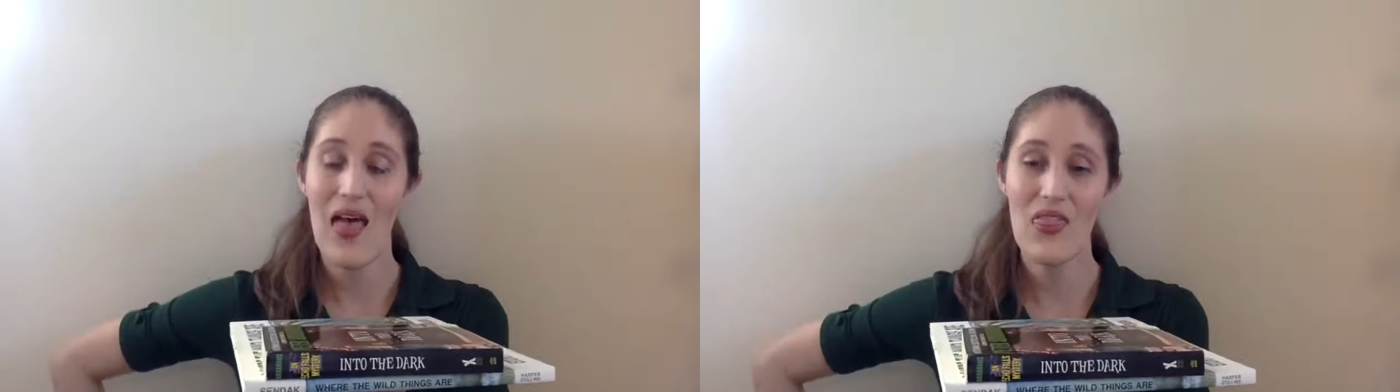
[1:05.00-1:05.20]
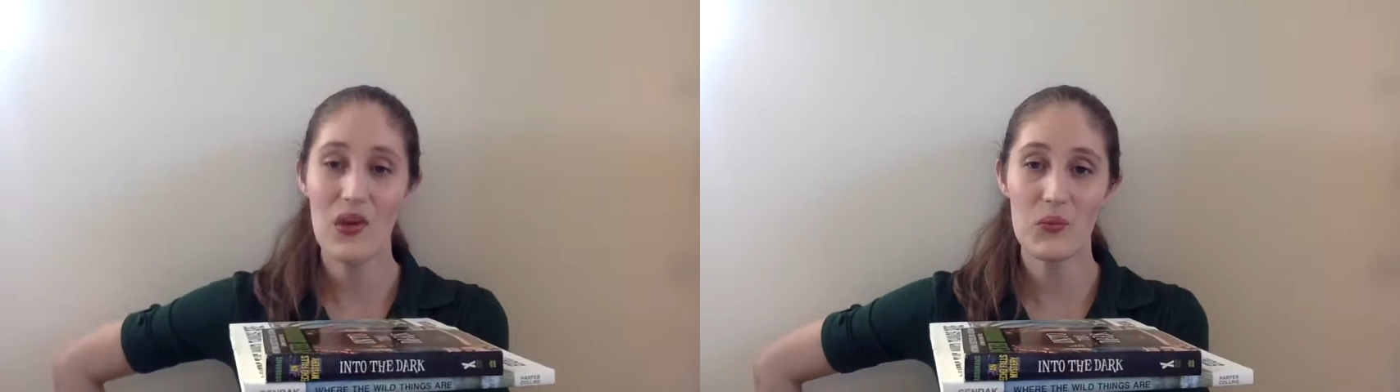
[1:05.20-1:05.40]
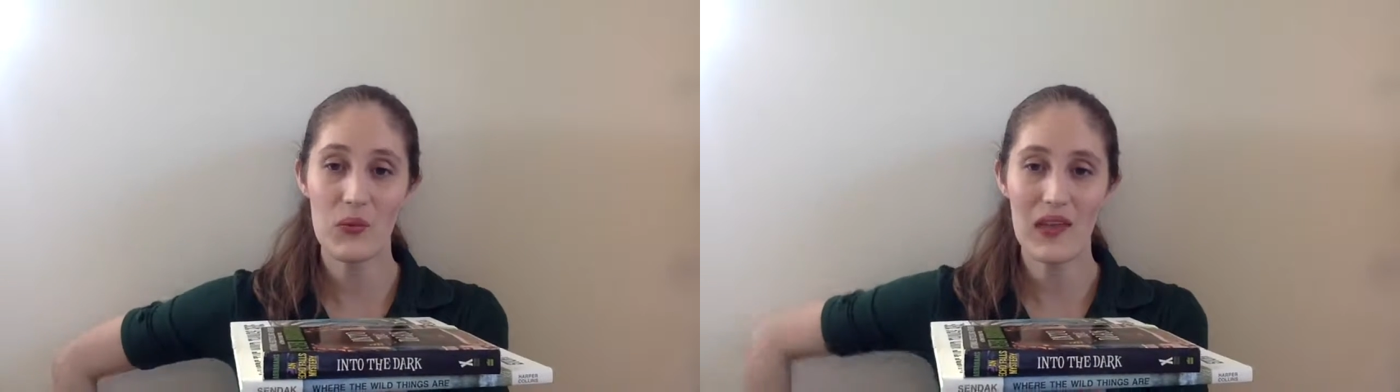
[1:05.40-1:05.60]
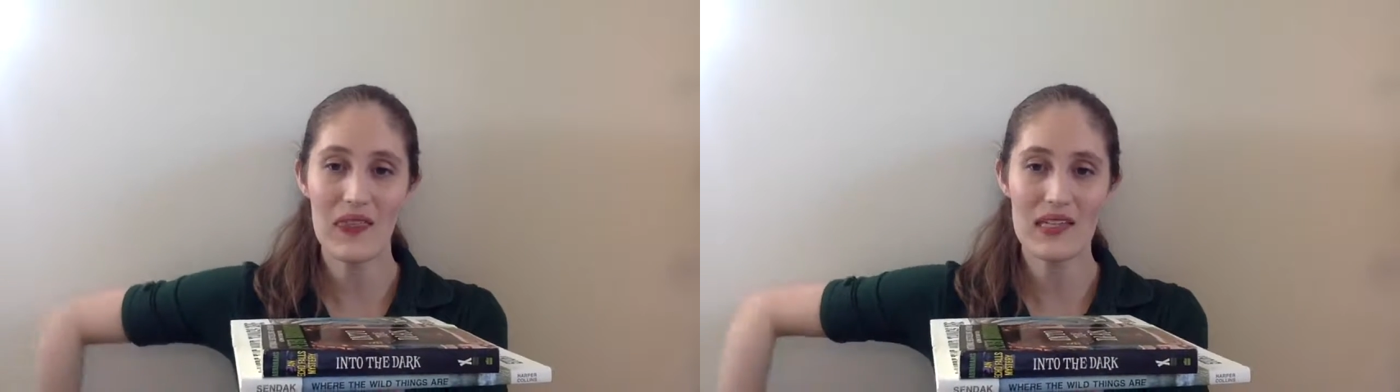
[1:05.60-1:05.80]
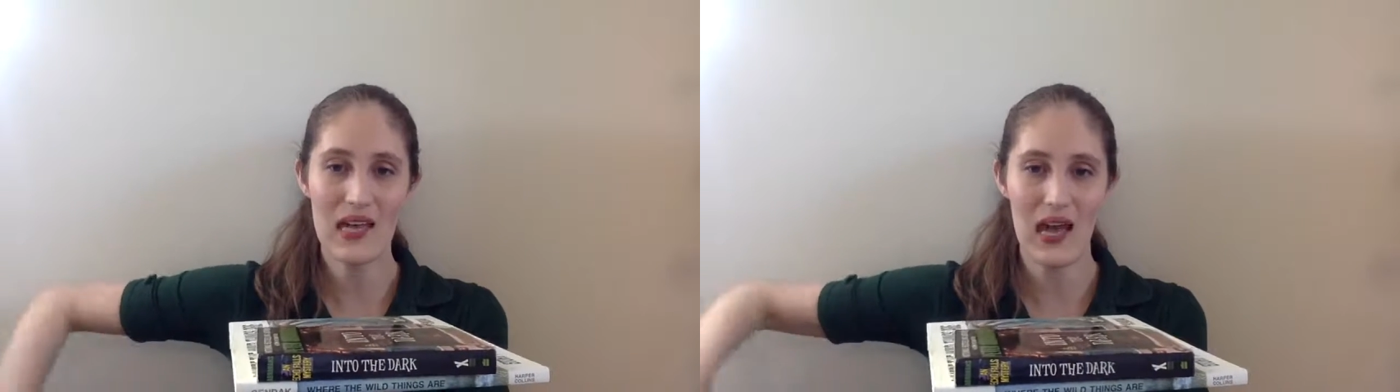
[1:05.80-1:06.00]
and then read
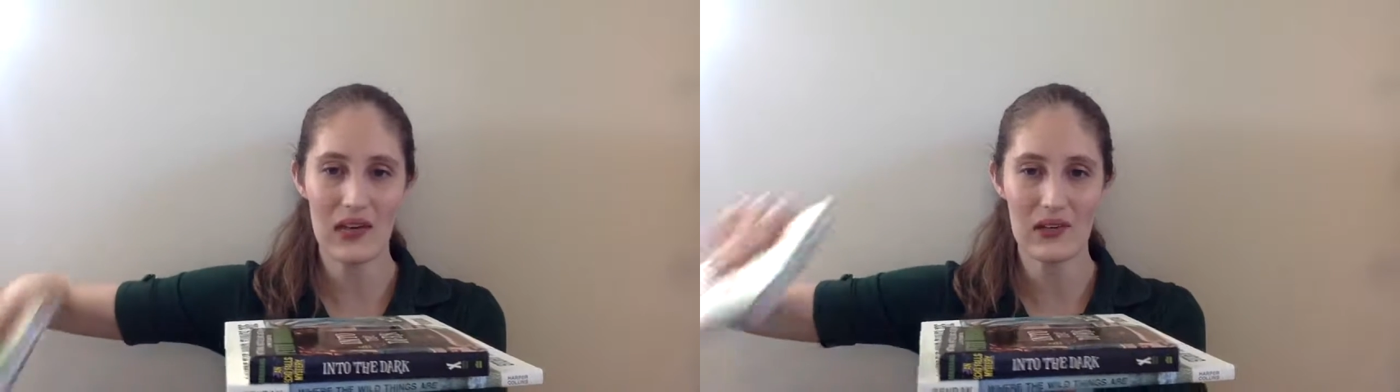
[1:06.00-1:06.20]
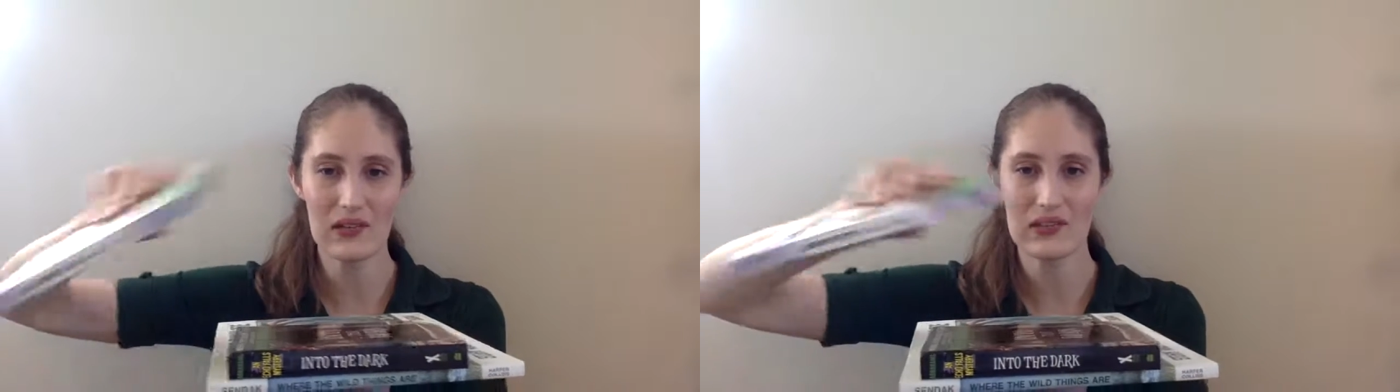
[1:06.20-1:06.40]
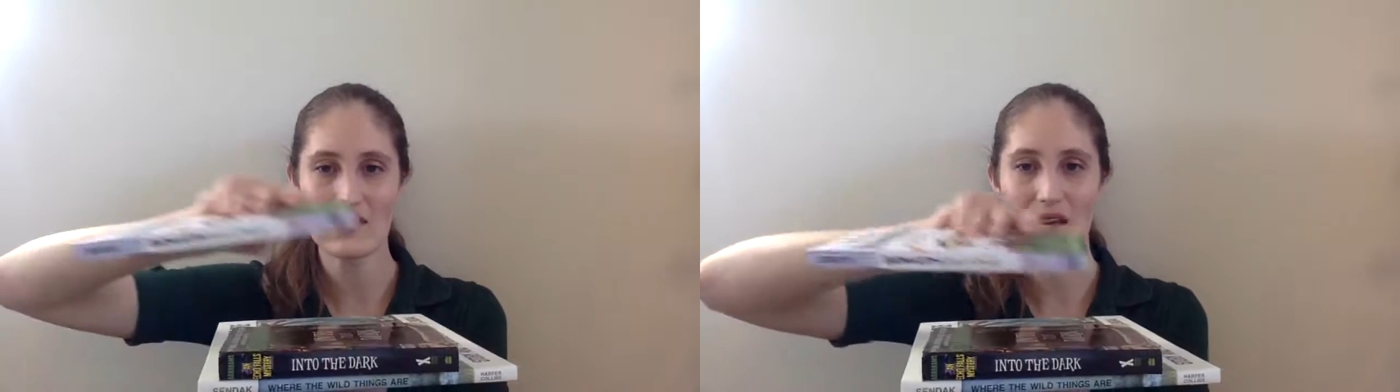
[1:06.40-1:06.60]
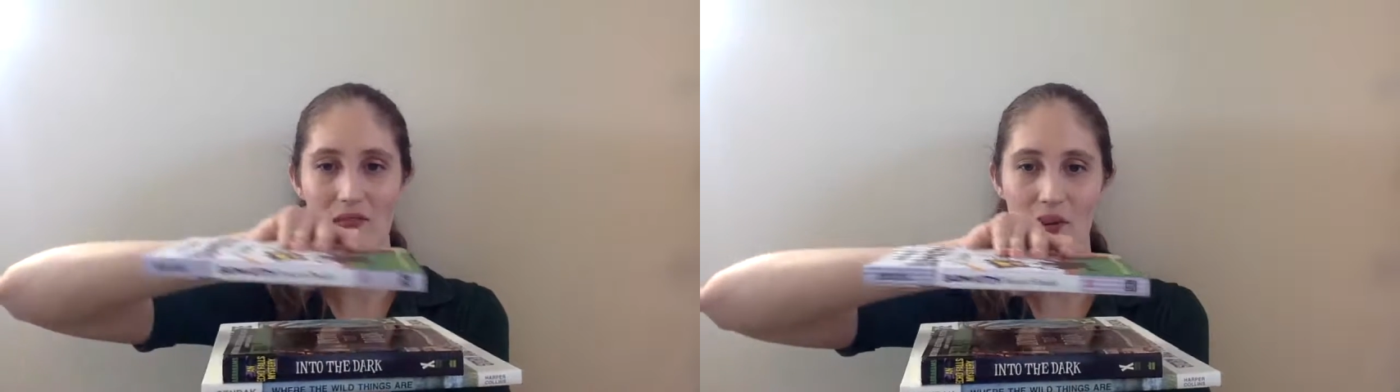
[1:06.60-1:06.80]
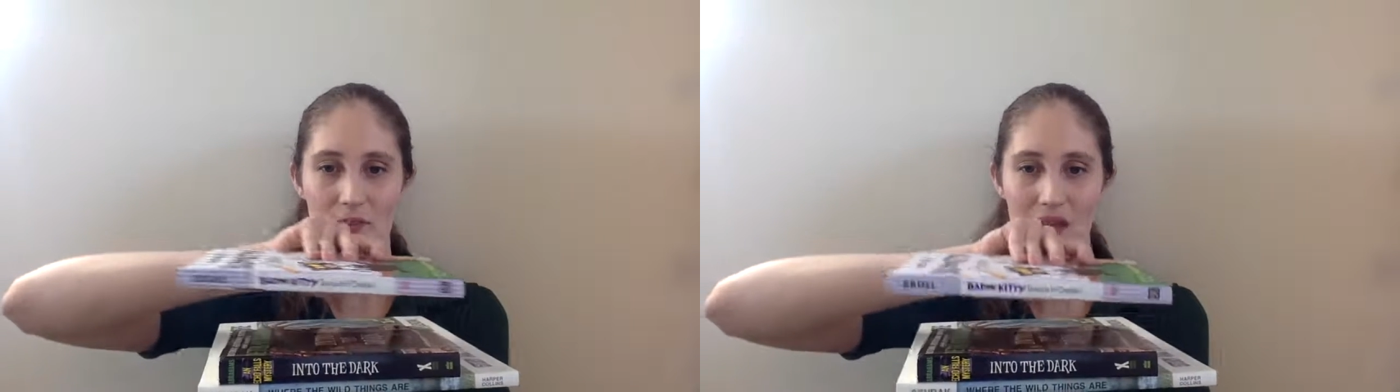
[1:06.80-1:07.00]
the titles
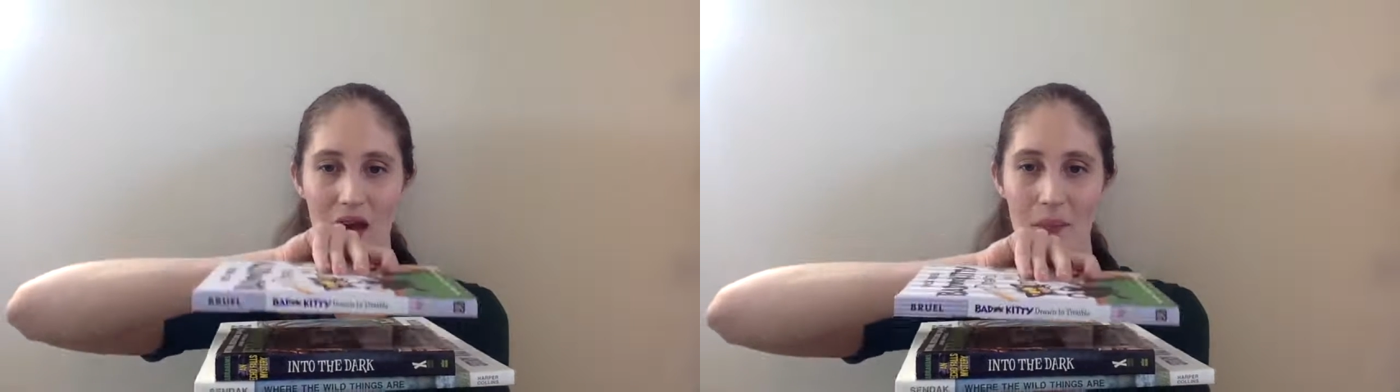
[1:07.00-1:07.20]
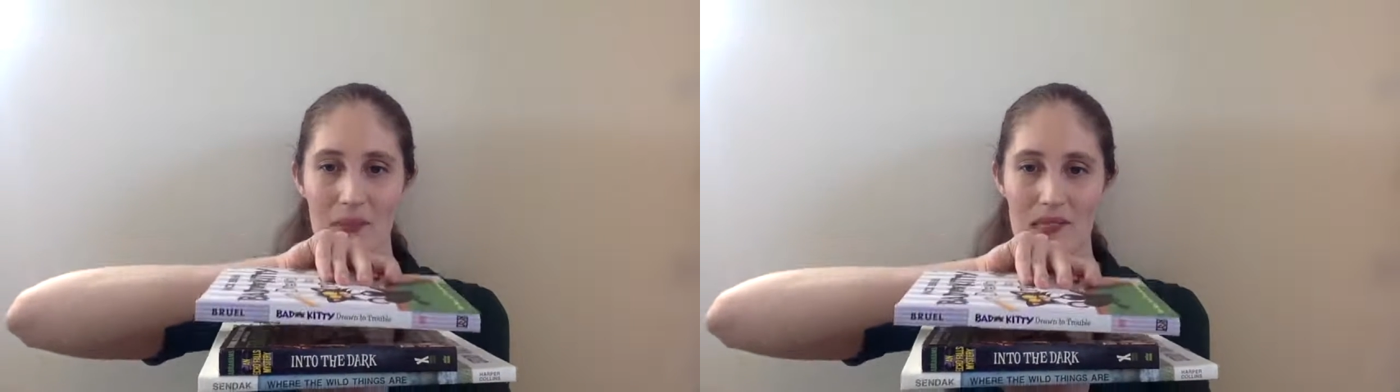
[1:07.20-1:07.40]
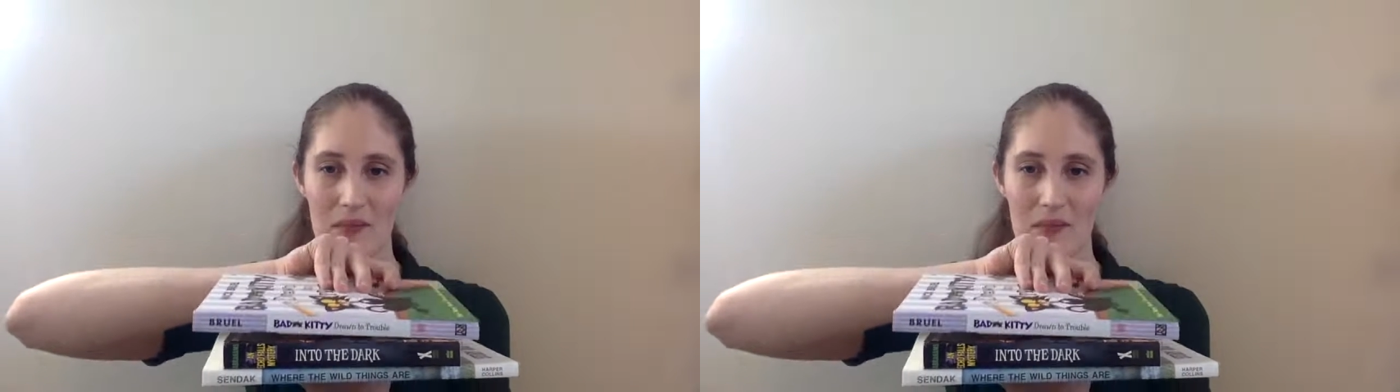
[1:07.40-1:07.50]
from top